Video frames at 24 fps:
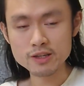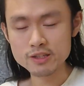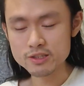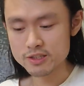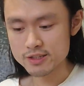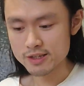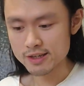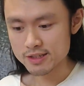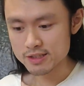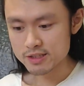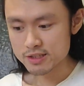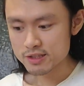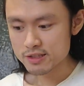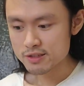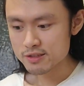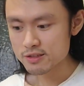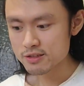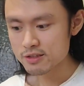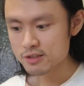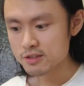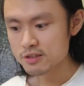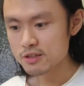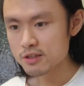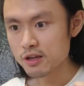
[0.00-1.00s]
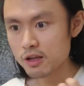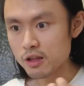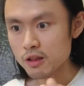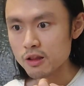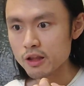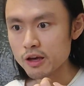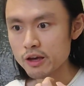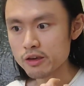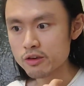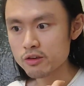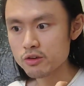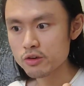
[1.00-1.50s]
intense,
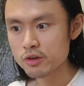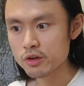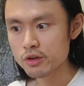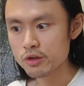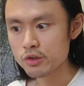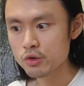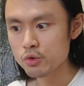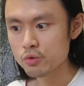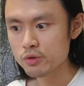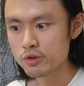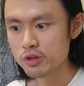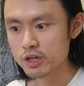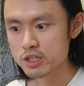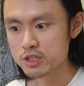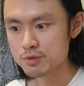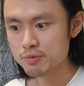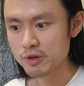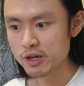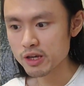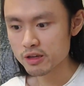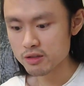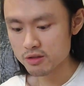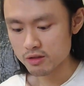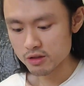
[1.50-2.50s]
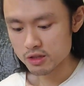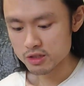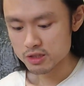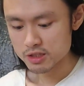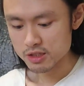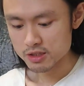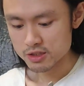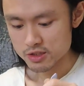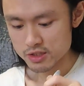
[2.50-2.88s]
like you would expect this